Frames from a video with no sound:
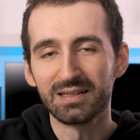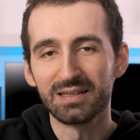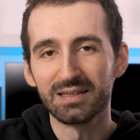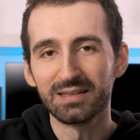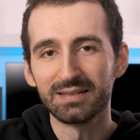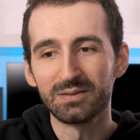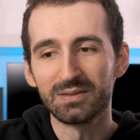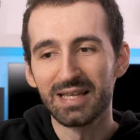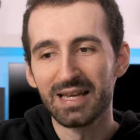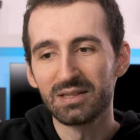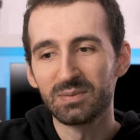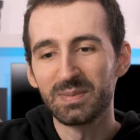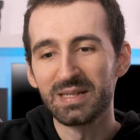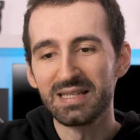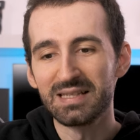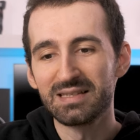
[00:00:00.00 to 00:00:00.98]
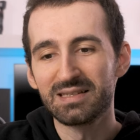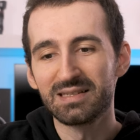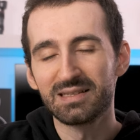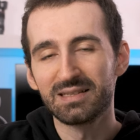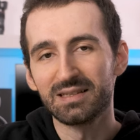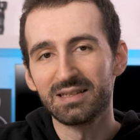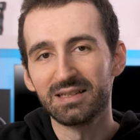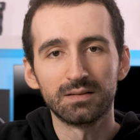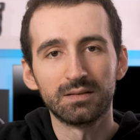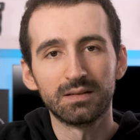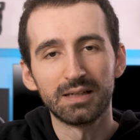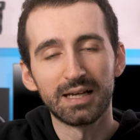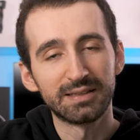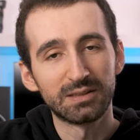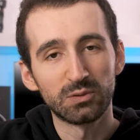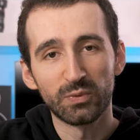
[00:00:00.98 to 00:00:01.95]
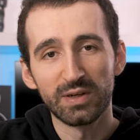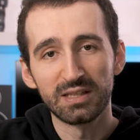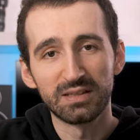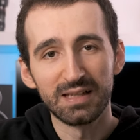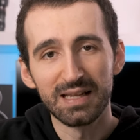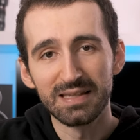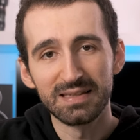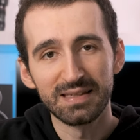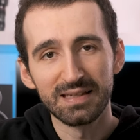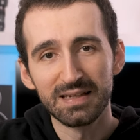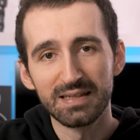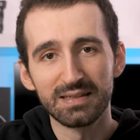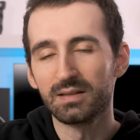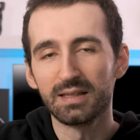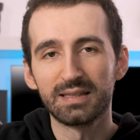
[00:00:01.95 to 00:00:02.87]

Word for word: Uh, that means uh, lighter weight lenses.